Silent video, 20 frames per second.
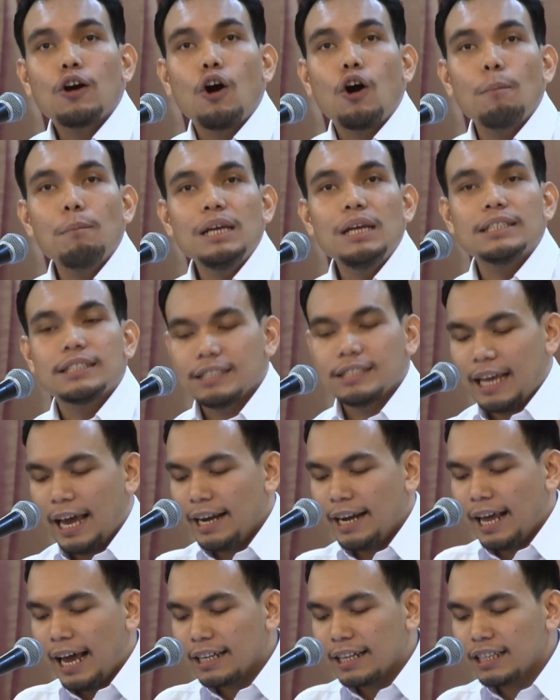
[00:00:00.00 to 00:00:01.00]
commits
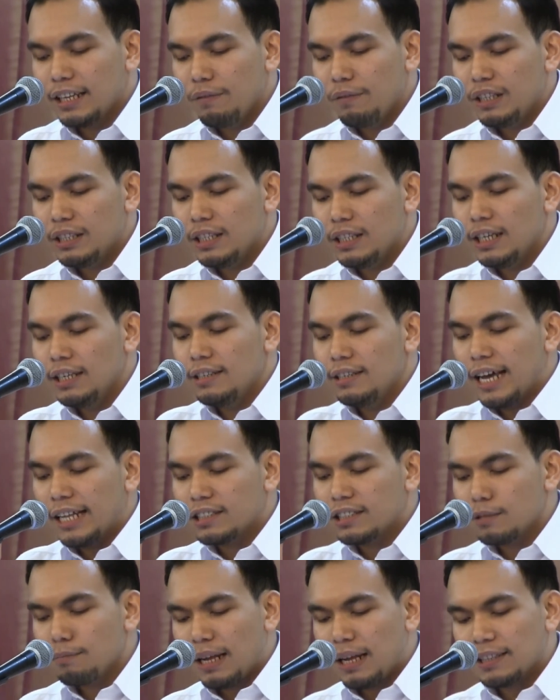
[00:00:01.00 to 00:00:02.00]
an activity
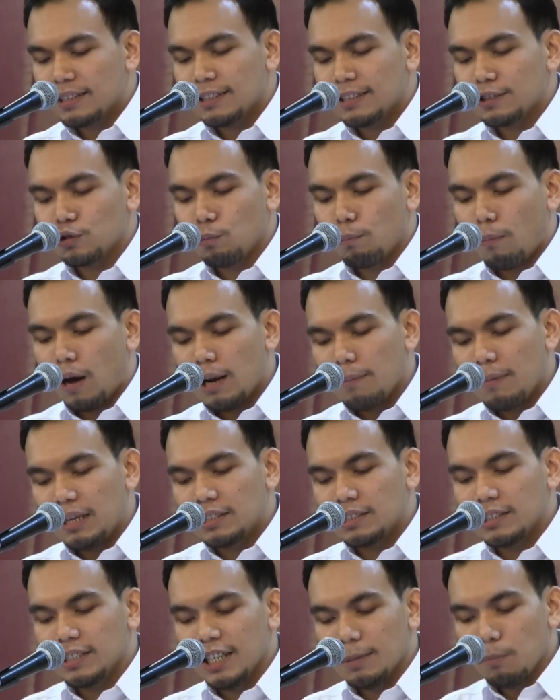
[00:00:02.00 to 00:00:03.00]
detrimental to
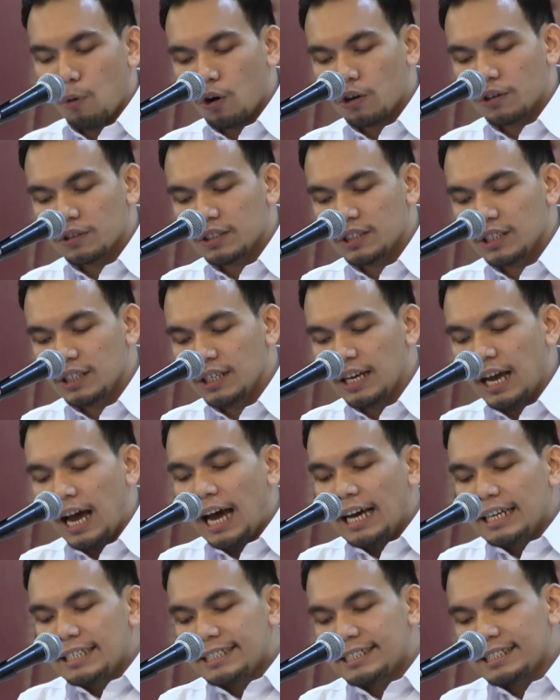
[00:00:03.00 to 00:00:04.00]
parliamentary democracy
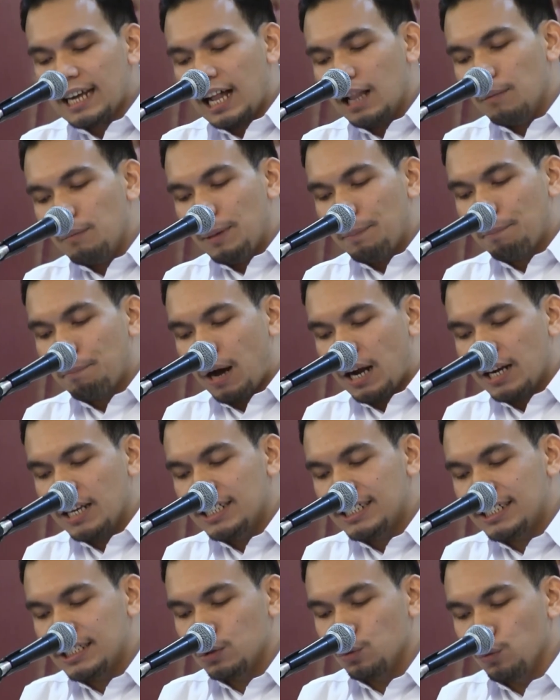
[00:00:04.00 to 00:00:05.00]
shall be
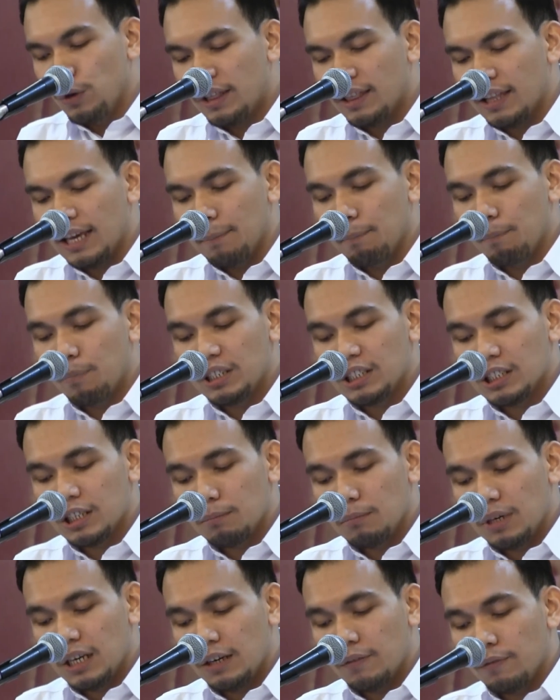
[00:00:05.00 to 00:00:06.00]
punished with
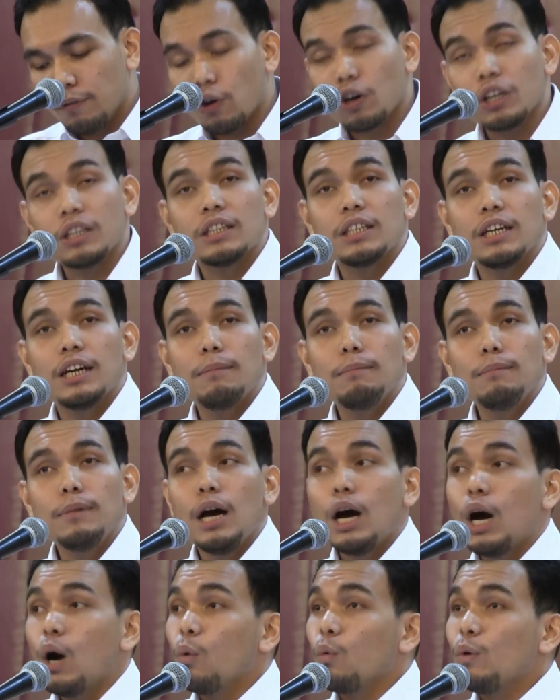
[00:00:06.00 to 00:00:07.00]
imprisonment for a term
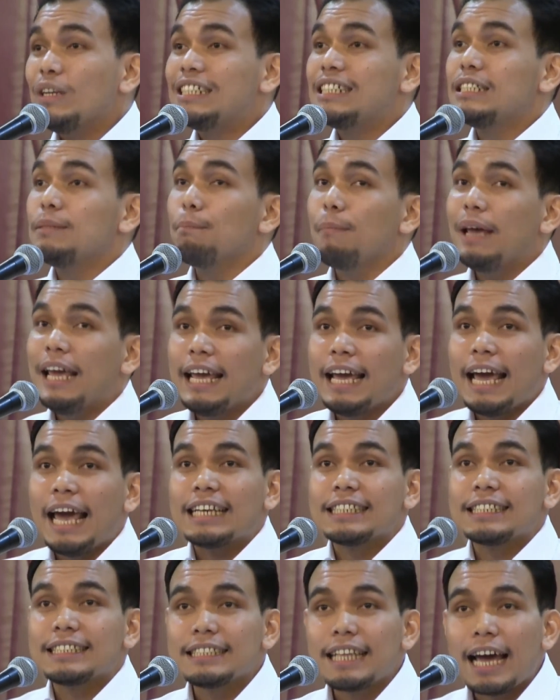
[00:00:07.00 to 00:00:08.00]
which may
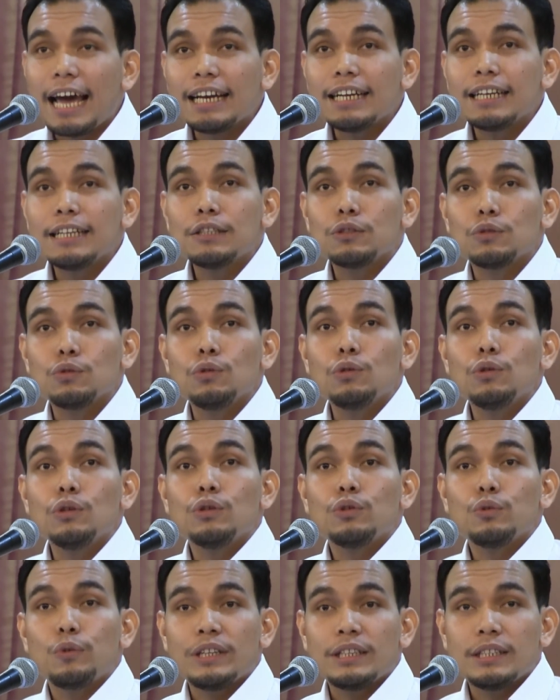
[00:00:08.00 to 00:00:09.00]
extend to
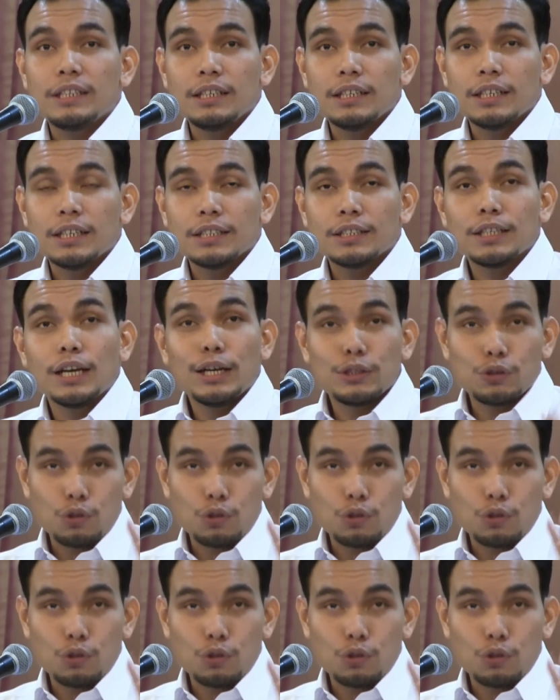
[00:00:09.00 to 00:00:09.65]
20 years.